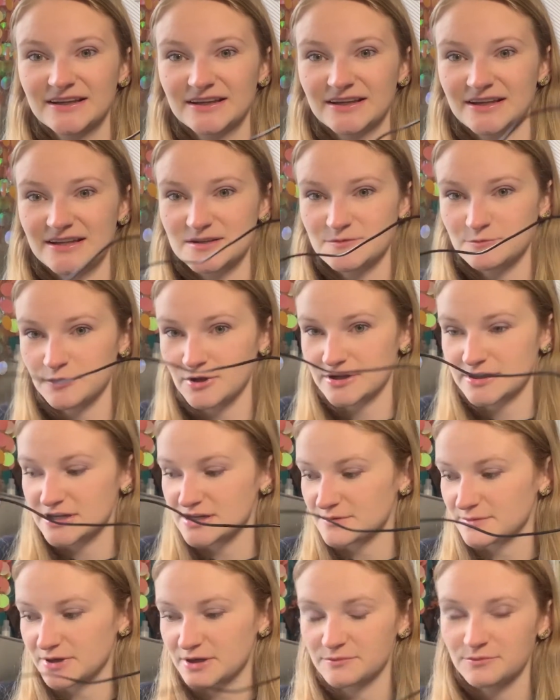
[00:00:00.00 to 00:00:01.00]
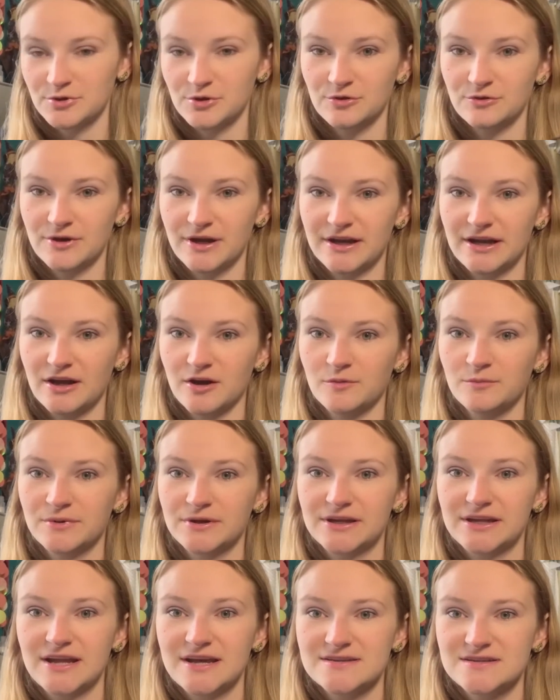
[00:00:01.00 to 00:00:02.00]
It's plugged into my computer right now, but
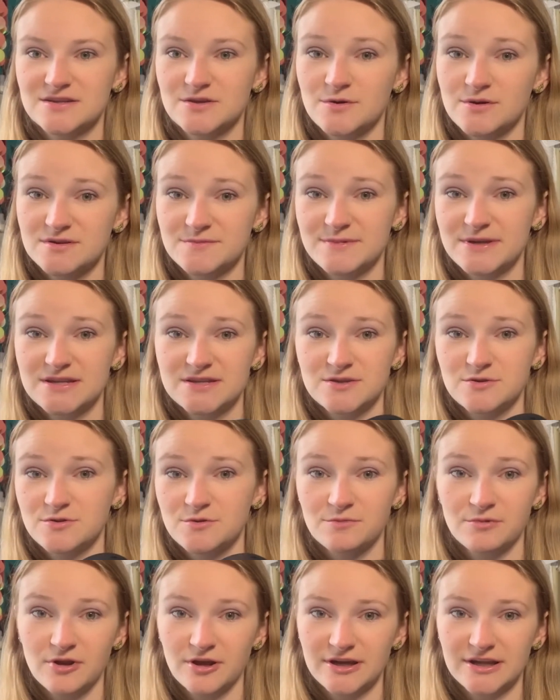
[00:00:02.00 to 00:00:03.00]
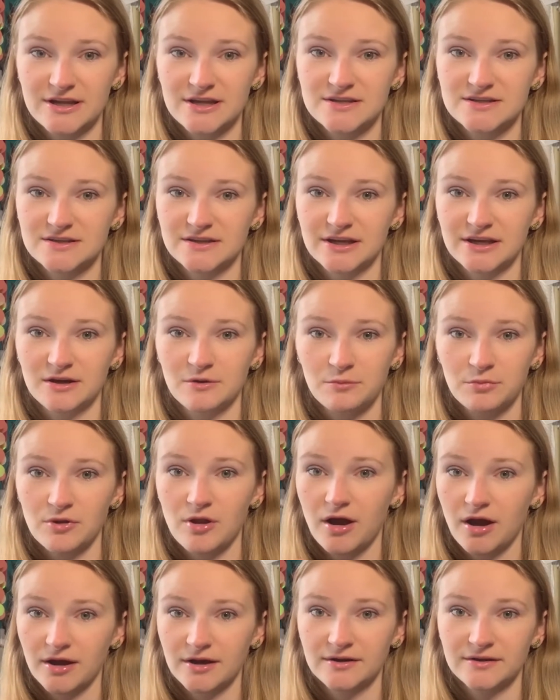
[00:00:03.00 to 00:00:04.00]
it has a USB, so you could plug it into like a
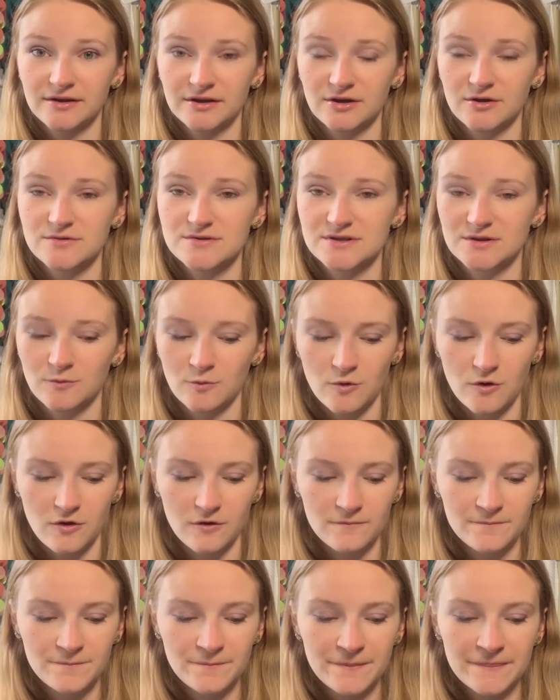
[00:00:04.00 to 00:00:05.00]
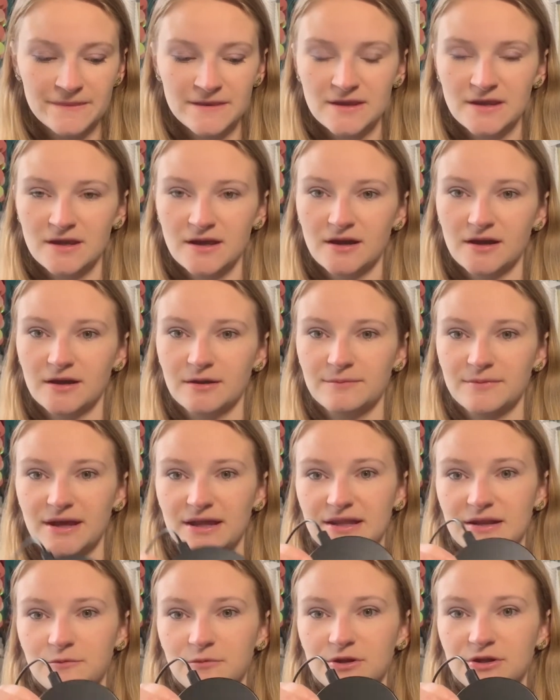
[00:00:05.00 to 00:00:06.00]
block that goes in the wall.
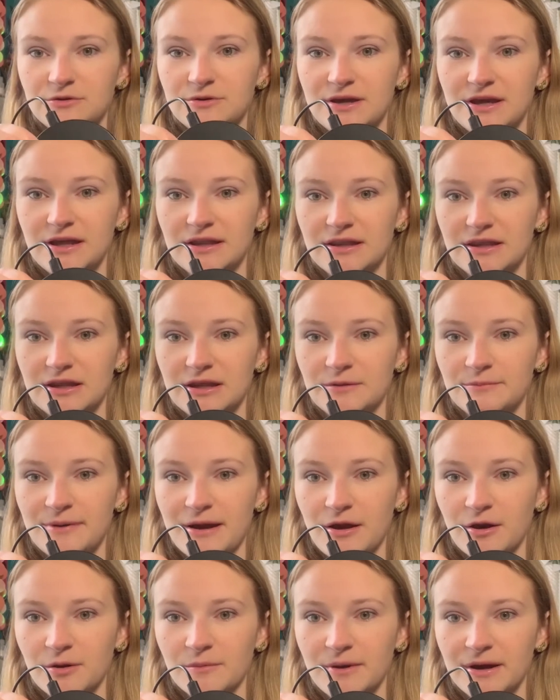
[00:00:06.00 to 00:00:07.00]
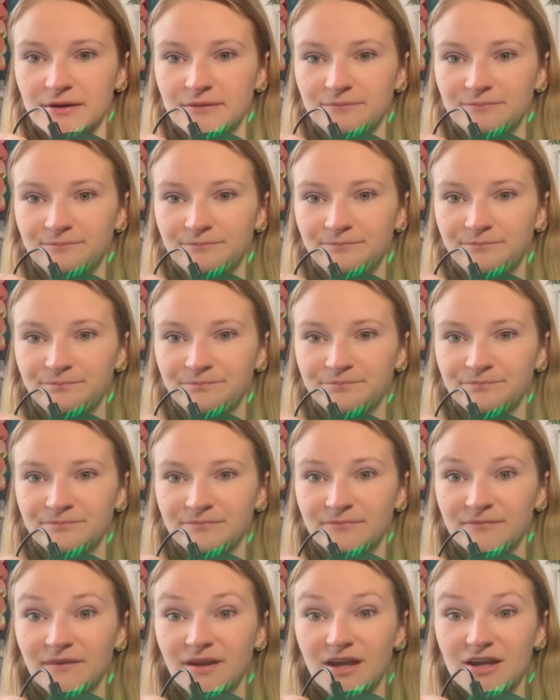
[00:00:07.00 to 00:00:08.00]
And then when you hit the power button,
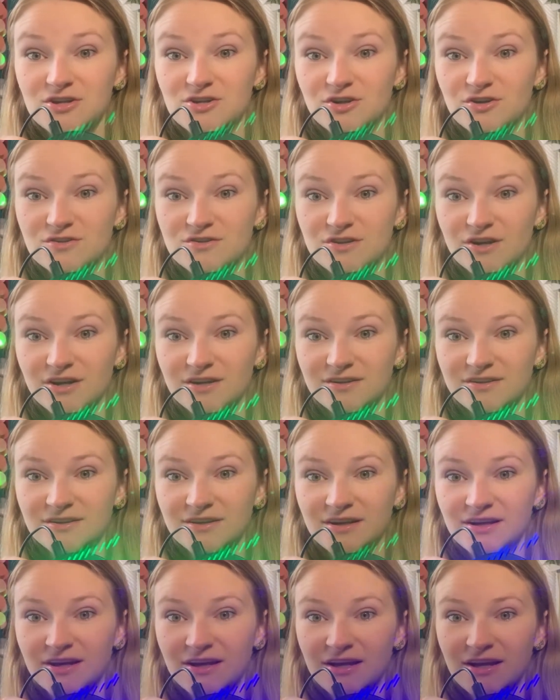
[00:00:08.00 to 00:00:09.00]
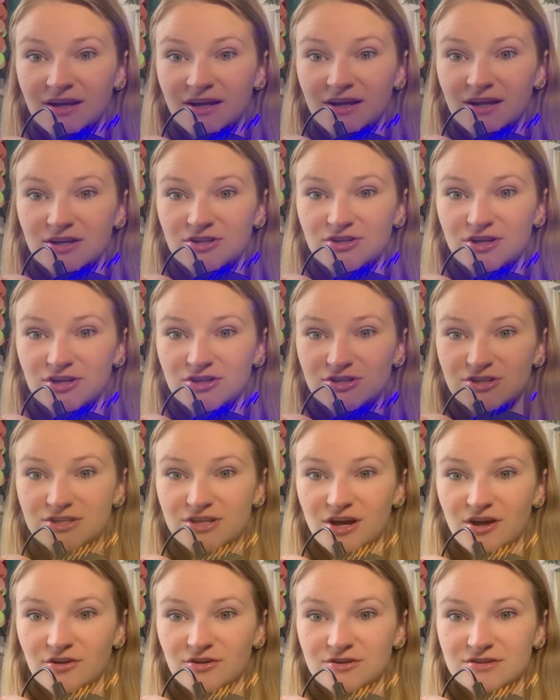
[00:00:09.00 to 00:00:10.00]
it turns on. It changes
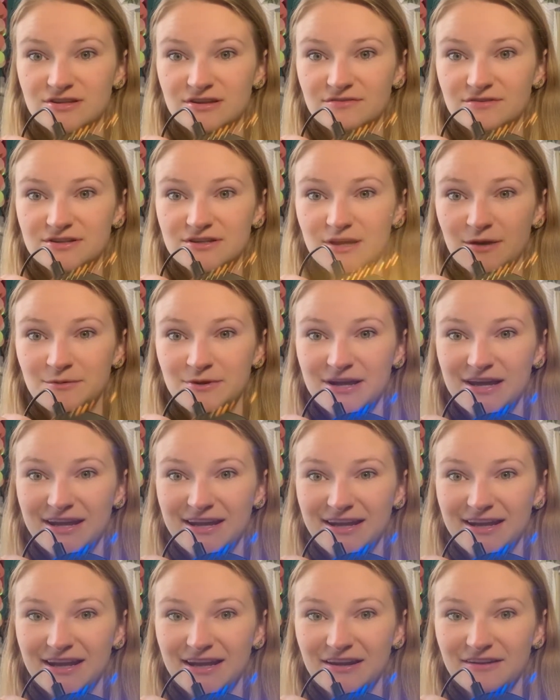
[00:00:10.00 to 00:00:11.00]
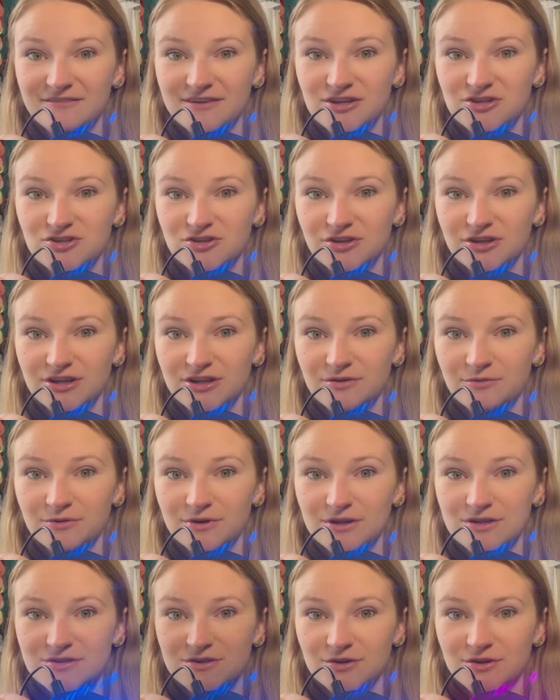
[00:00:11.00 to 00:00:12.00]
colors every time you hit it, and eventually
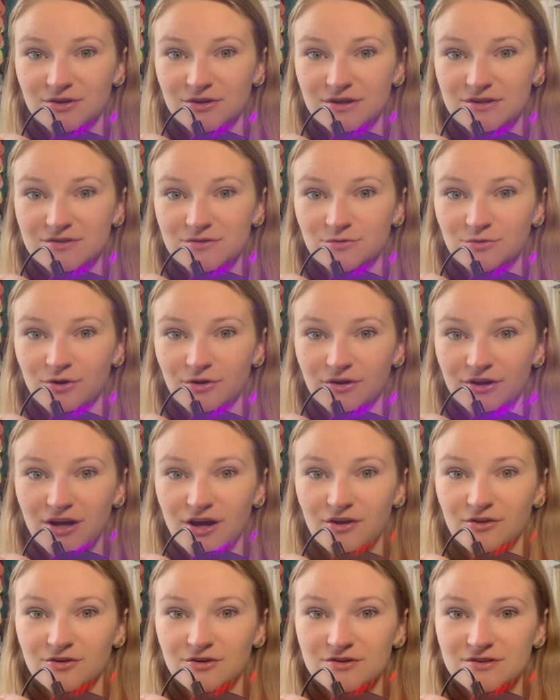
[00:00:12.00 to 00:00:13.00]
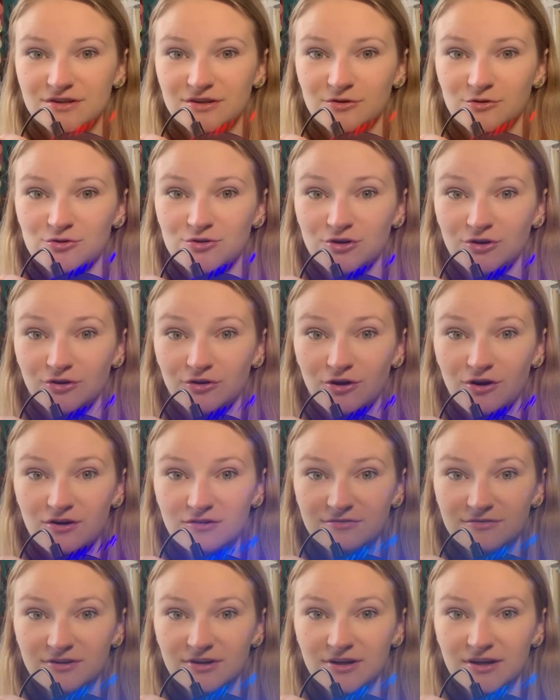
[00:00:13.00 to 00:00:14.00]
when it circulates through all the colors, it'll turn
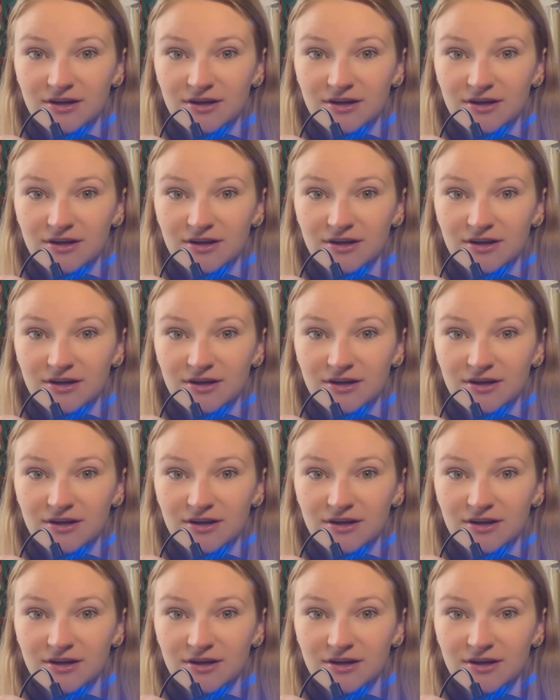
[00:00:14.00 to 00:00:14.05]
off.